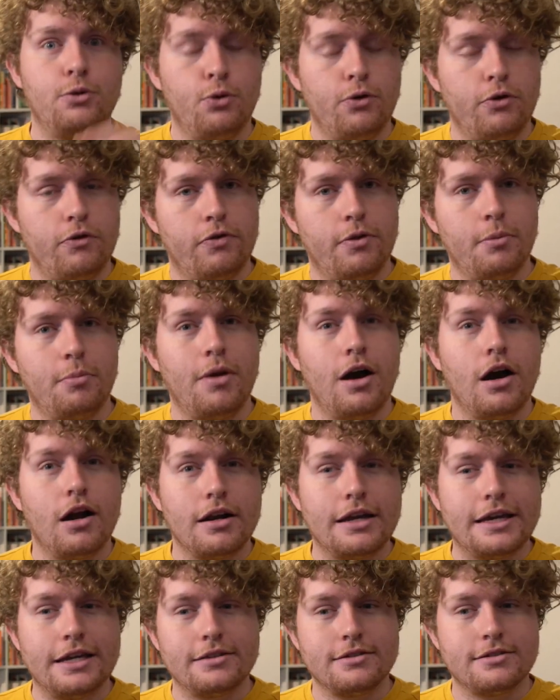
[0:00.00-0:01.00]
all of the
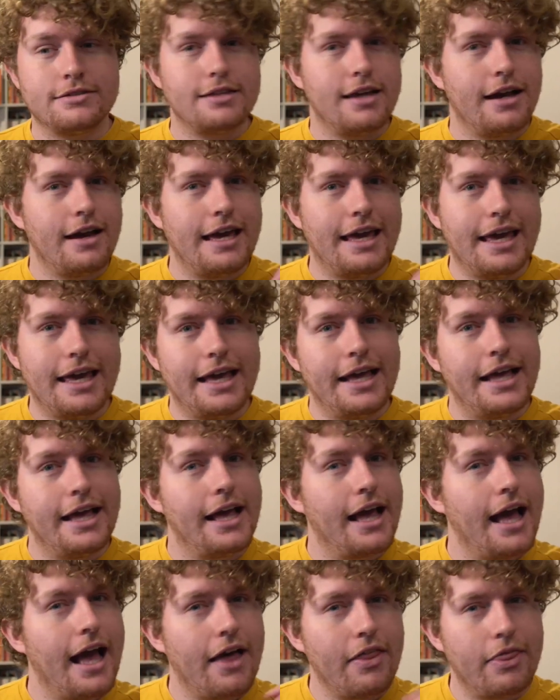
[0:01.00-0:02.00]
Marleyans I
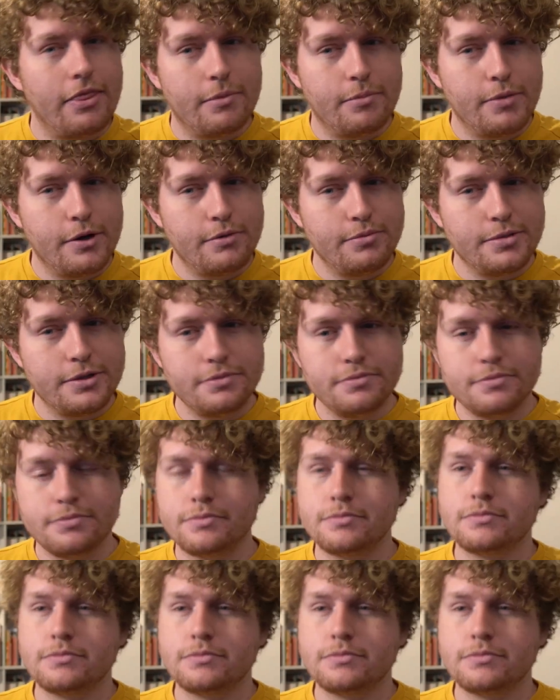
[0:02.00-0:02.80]
hear at the moment.